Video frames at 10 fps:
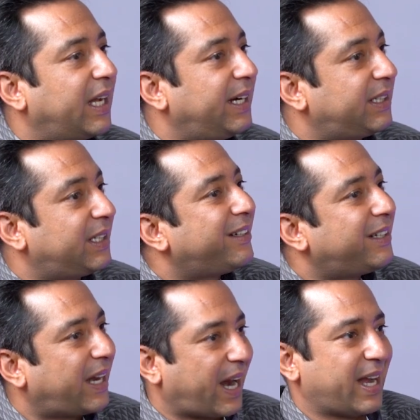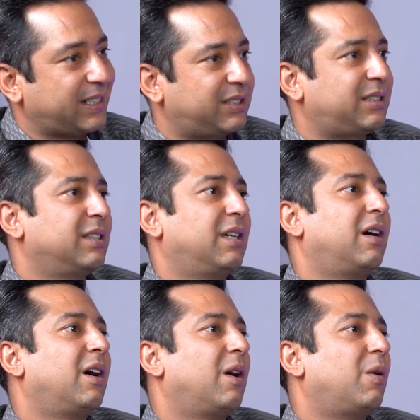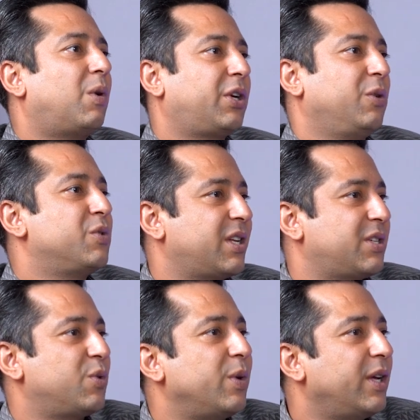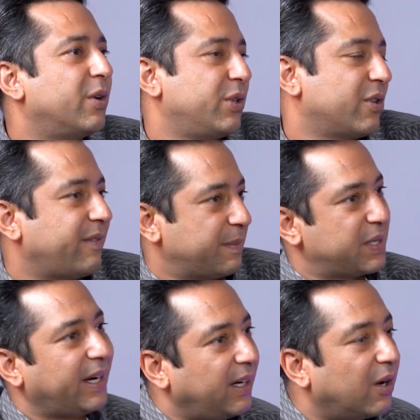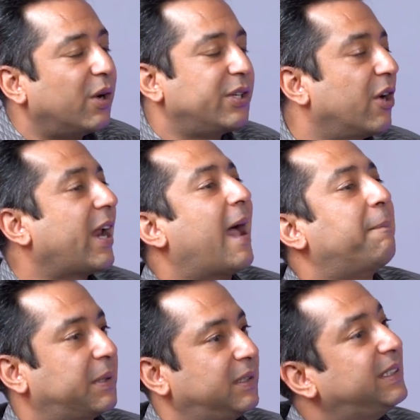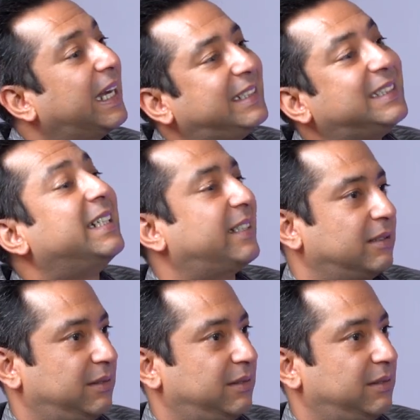that tracks what user is doing on your website, on your app. That's it.